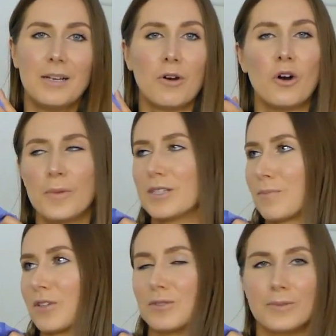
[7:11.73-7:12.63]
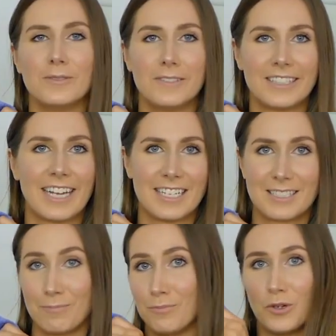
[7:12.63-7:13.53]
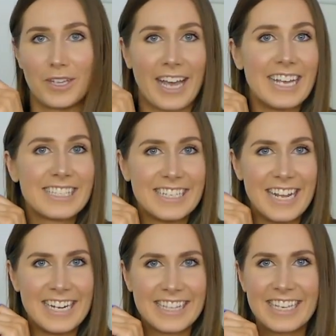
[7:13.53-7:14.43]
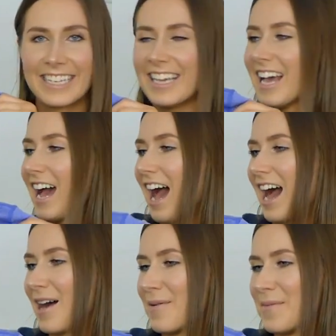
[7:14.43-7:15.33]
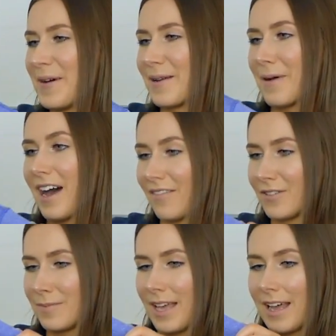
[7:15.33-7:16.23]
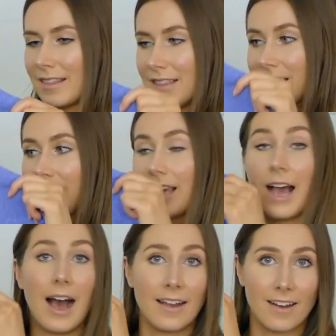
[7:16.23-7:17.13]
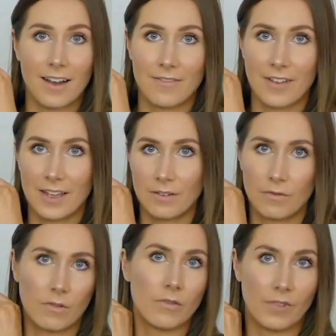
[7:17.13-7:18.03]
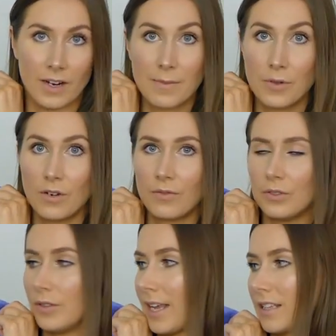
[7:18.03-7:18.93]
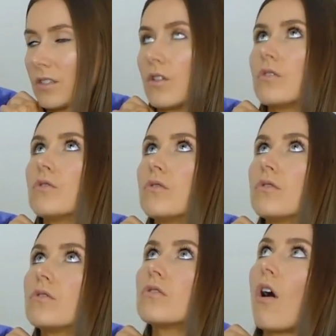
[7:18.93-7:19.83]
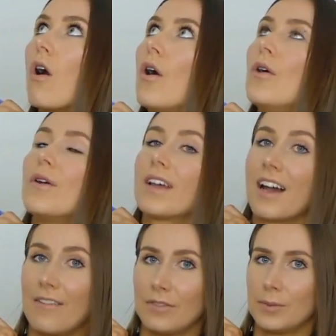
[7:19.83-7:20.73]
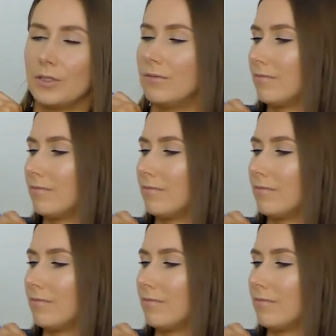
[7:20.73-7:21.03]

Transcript: almost possible that that is more the case than anything. But apart from that, the cut I found very beautiful. It is so comfortable.